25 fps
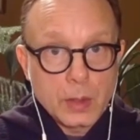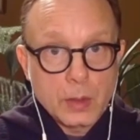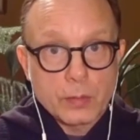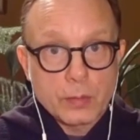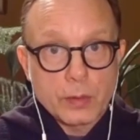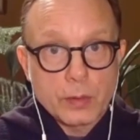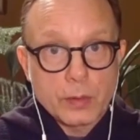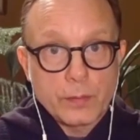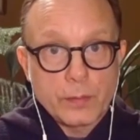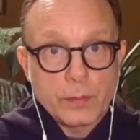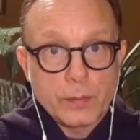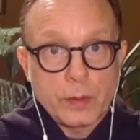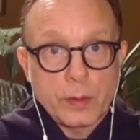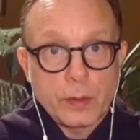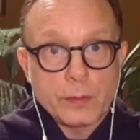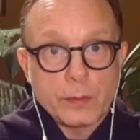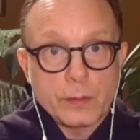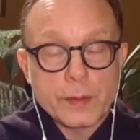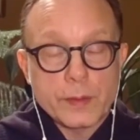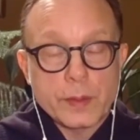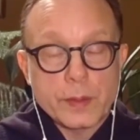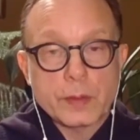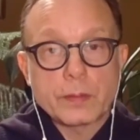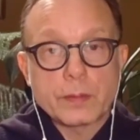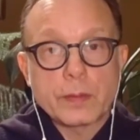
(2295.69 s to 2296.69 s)

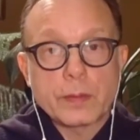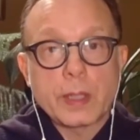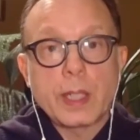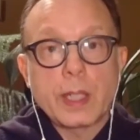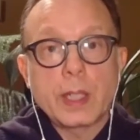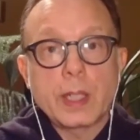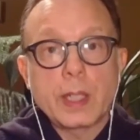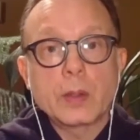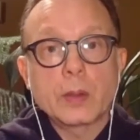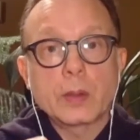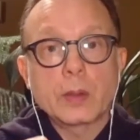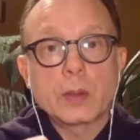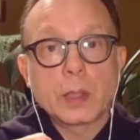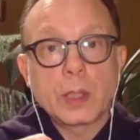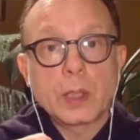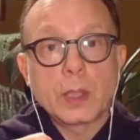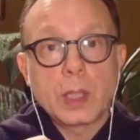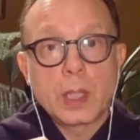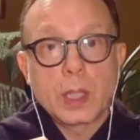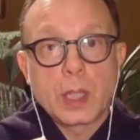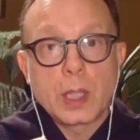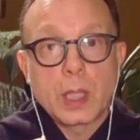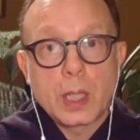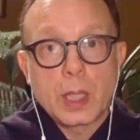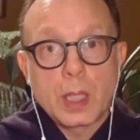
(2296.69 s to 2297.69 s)
revolves around
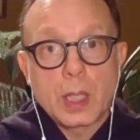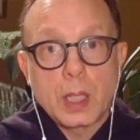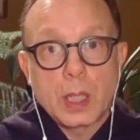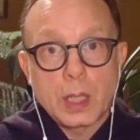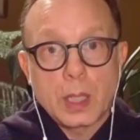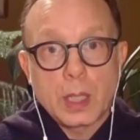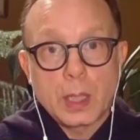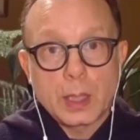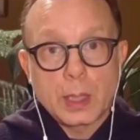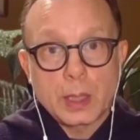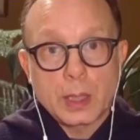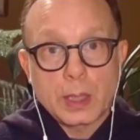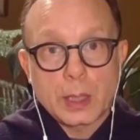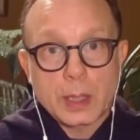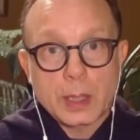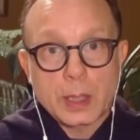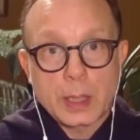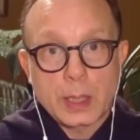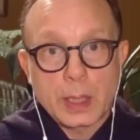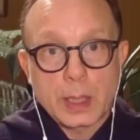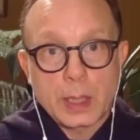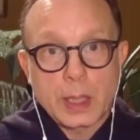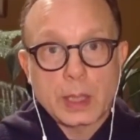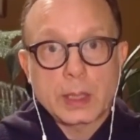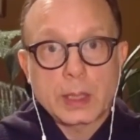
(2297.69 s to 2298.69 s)

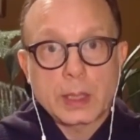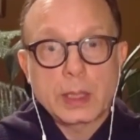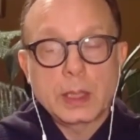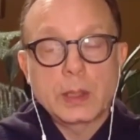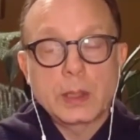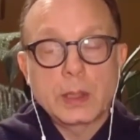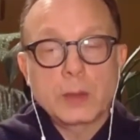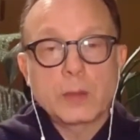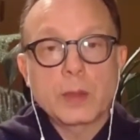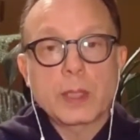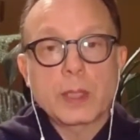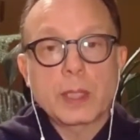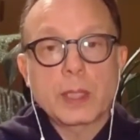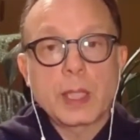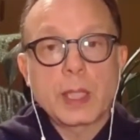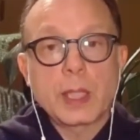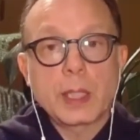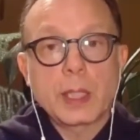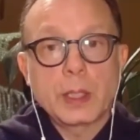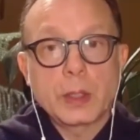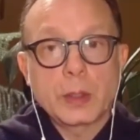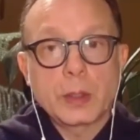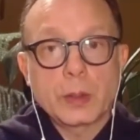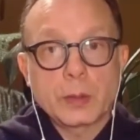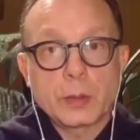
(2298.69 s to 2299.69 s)
connecting with
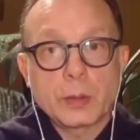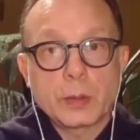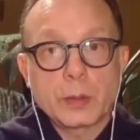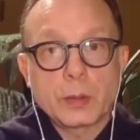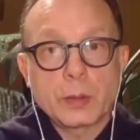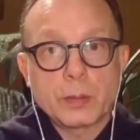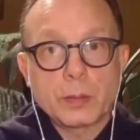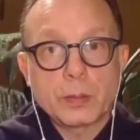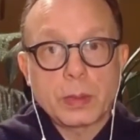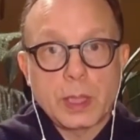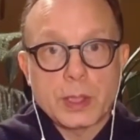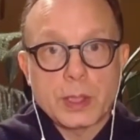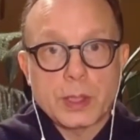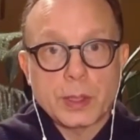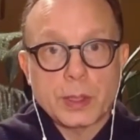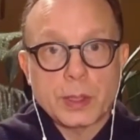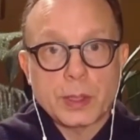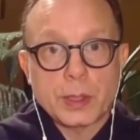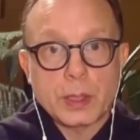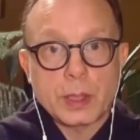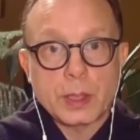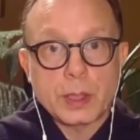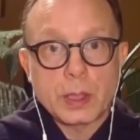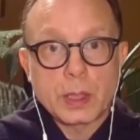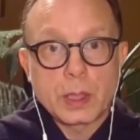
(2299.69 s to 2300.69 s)
that inner
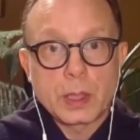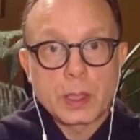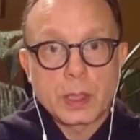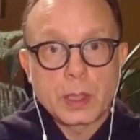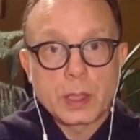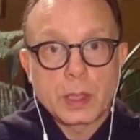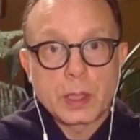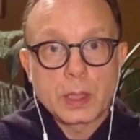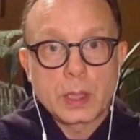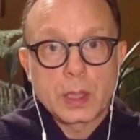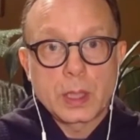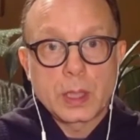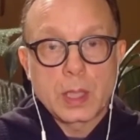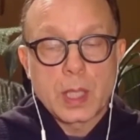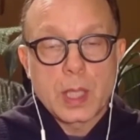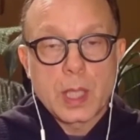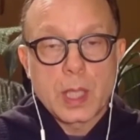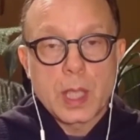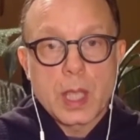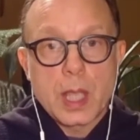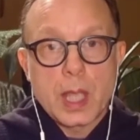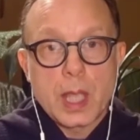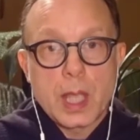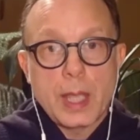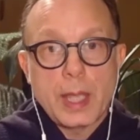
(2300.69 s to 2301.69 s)
pleasure.
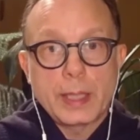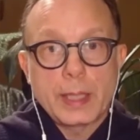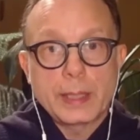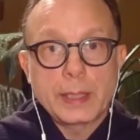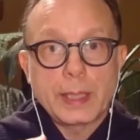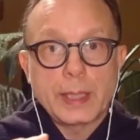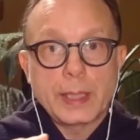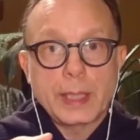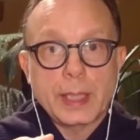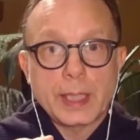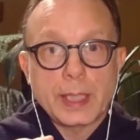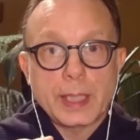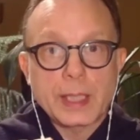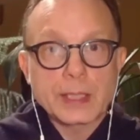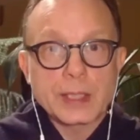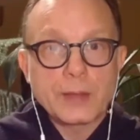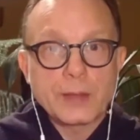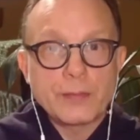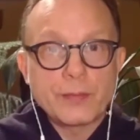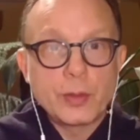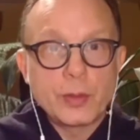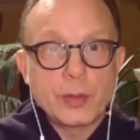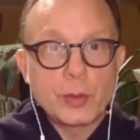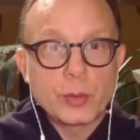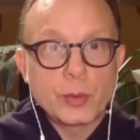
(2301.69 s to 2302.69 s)
And the thing is,
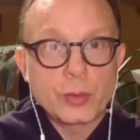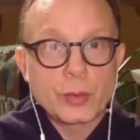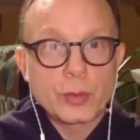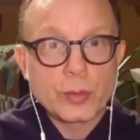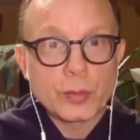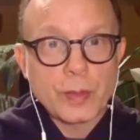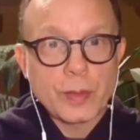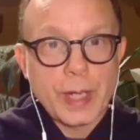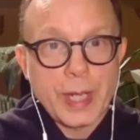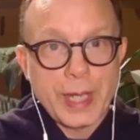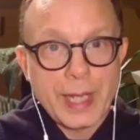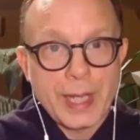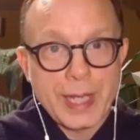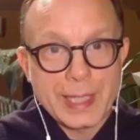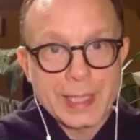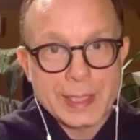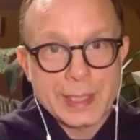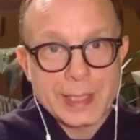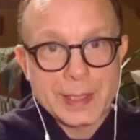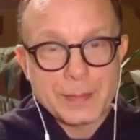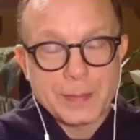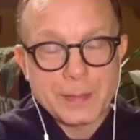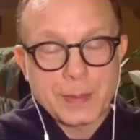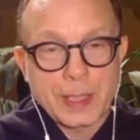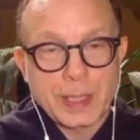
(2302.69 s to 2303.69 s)
if you
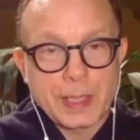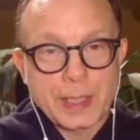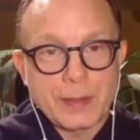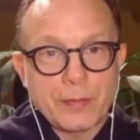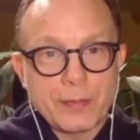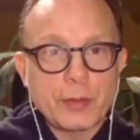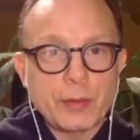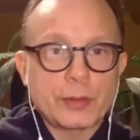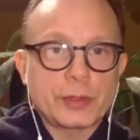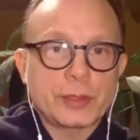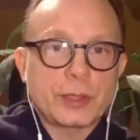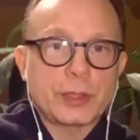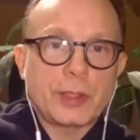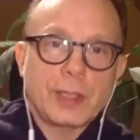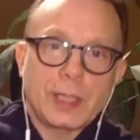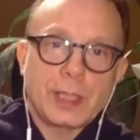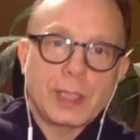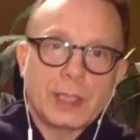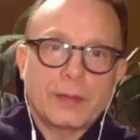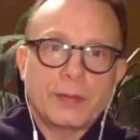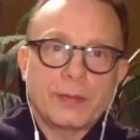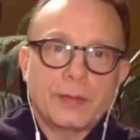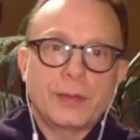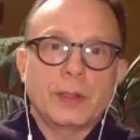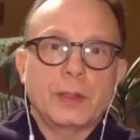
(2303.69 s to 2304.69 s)
grasp, like if you're starting
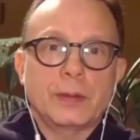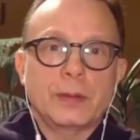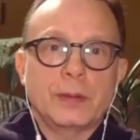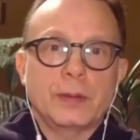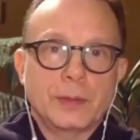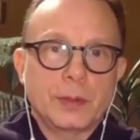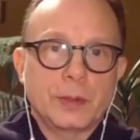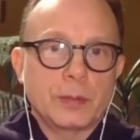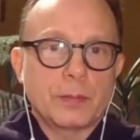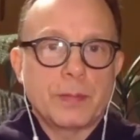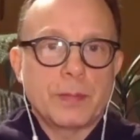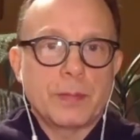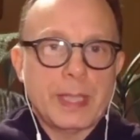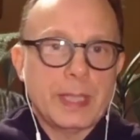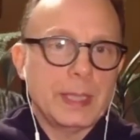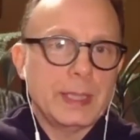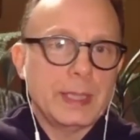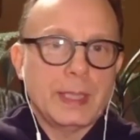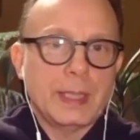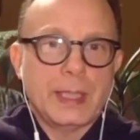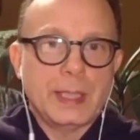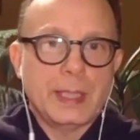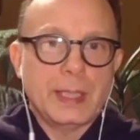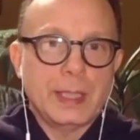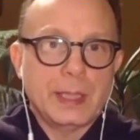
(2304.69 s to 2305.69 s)
to feel, you're
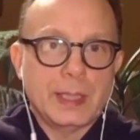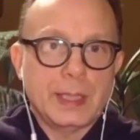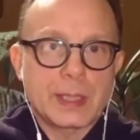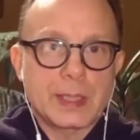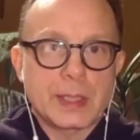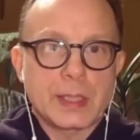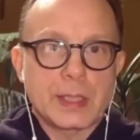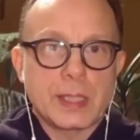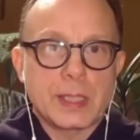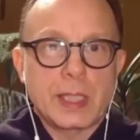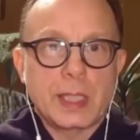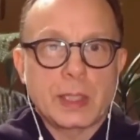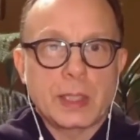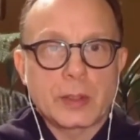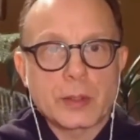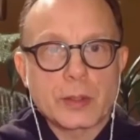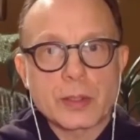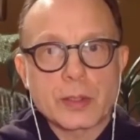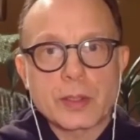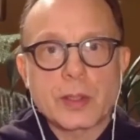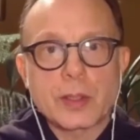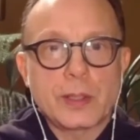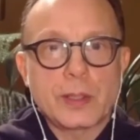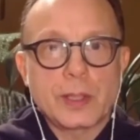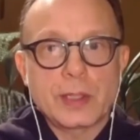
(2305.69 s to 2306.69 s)
meditating, let's say, and you're
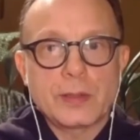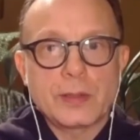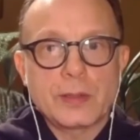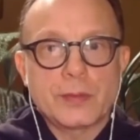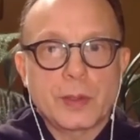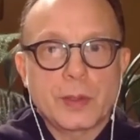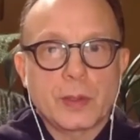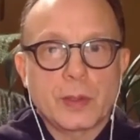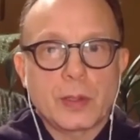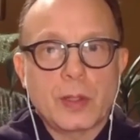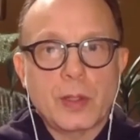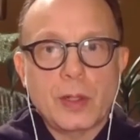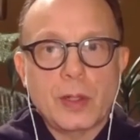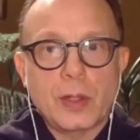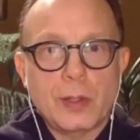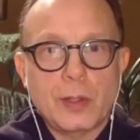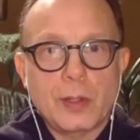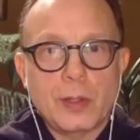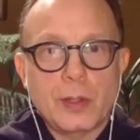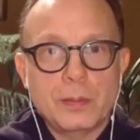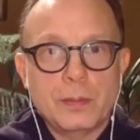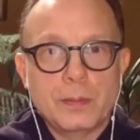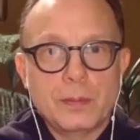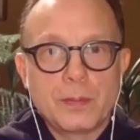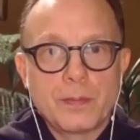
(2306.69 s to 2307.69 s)
starting to feel
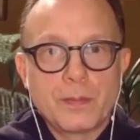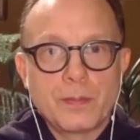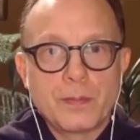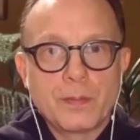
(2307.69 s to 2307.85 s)
calm,